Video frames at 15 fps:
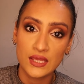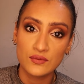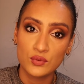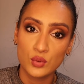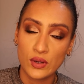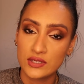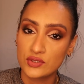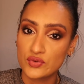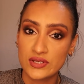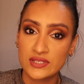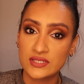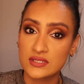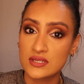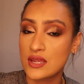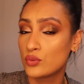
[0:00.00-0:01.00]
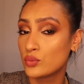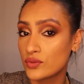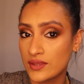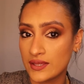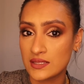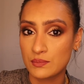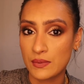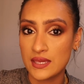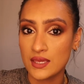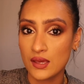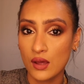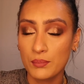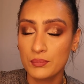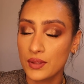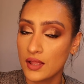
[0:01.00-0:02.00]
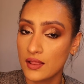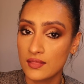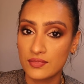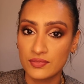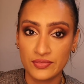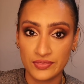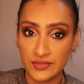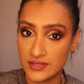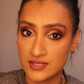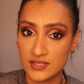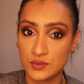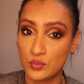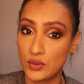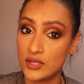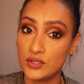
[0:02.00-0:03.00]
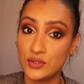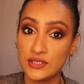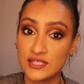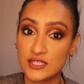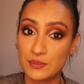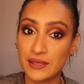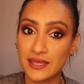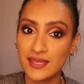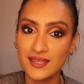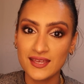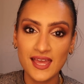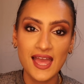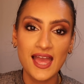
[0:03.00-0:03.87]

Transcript: If you are interested in all things makeup, this is where you need to be.